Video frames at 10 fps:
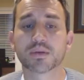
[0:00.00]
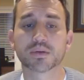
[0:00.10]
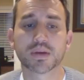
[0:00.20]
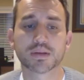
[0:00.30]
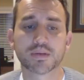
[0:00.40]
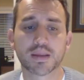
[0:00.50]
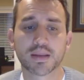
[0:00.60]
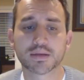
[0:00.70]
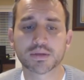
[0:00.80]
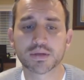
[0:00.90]
So there's things of
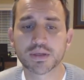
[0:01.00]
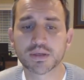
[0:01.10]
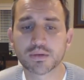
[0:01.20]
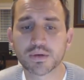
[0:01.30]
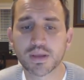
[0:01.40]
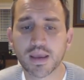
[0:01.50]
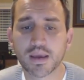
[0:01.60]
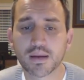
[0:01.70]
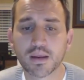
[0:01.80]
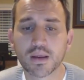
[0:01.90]
that nature you need to look
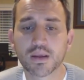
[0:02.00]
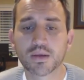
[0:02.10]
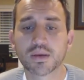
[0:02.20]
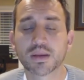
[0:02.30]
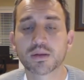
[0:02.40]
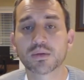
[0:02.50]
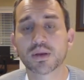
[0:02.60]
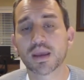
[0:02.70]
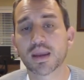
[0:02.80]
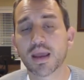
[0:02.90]
at. You need to
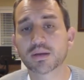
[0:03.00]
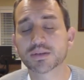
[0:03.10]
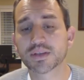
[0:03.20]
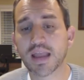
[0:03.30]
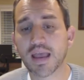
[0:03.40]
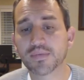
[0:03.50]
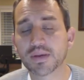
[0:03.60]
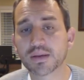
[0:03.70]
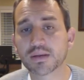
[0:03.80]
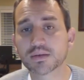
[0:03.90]
look at how
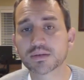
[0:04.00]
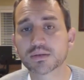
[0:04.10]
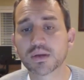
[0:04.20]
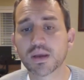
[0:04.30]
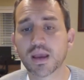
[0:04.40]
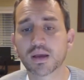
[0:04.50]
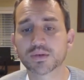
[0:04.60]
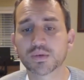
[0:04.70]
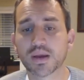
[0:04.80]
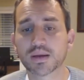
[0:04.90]
staffing is,
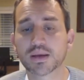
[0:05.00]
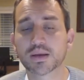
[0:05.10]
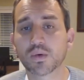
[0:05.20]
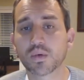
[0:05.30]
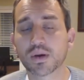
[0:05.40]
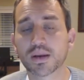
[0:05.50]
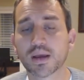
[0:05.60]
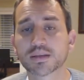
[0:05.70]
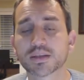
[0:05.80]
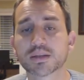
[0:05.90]
how directing and
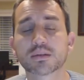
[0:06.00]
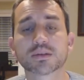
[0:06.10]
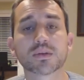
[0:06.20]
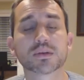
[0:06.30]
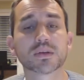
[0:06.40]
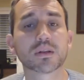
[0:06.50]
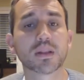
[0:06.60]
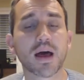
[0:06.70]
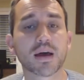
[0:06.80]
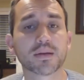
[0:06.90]
organizing. So there's a
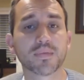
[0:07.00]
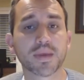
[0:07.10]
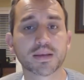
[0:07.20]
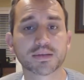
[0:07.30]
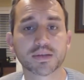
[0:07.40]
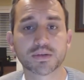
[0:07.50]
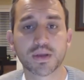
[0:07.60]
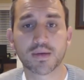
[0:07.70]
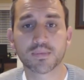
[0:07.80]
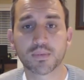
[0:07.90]
lot of things that
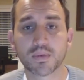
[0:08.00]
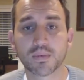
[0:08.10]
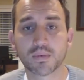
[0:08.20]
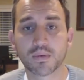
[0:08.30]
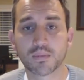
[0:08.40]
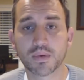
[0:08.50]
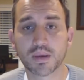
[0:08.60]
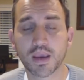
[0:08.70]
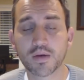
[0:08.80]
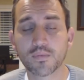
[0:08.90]
you have to
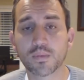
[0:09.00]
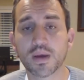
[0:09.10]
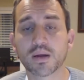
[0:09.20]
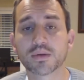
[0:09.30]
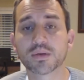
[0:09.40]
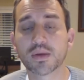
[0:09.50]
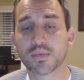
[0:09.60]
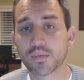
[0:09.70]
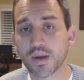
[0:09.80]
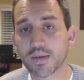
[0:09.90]
be careful about. Do you
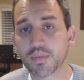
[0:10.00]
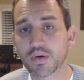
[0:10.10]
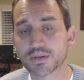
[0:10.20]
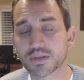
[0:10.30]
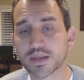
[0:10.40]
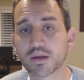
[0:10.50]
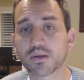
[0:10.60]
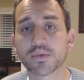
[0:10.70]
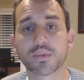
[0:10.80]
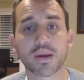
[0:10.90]
have the right
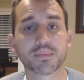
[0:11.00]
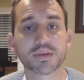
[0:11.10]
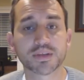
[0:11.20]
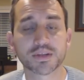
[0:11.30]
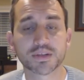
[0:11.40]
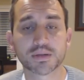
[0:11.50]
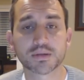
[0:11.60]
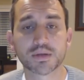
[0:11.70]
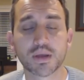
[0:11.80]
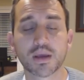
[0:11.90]
personnel in the right
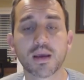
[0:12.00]
positions?